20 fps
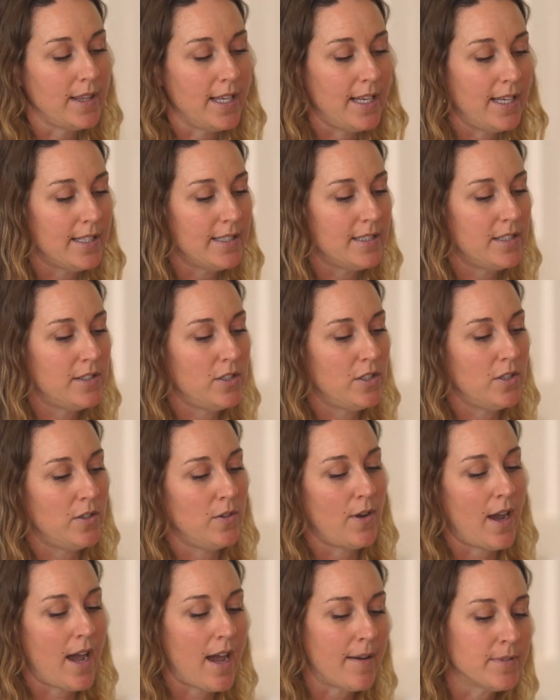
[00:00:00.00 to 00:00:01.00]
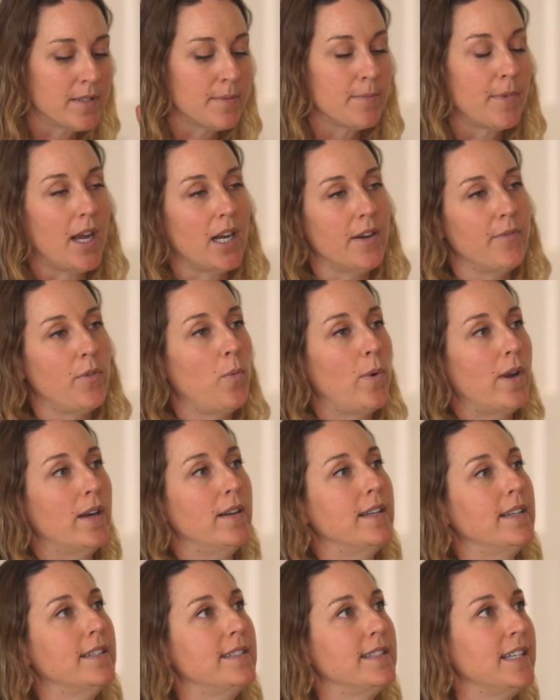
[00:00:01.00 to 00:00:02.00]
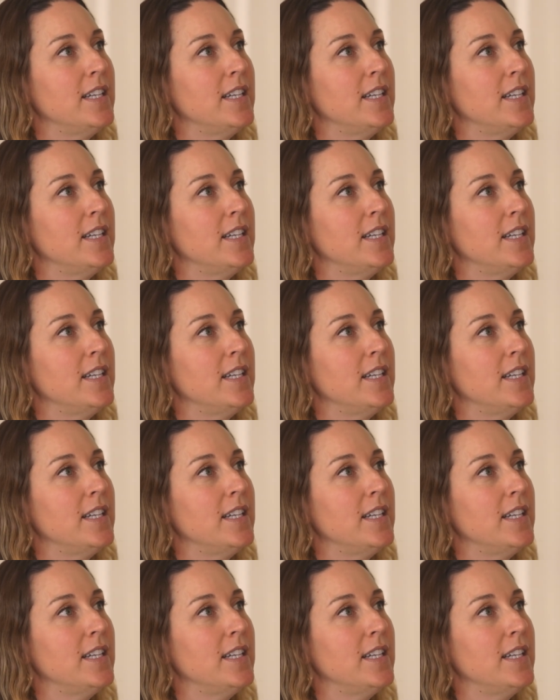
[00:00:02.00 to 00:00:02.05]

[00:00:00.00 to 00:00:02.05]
thing is to have some kind of awareness.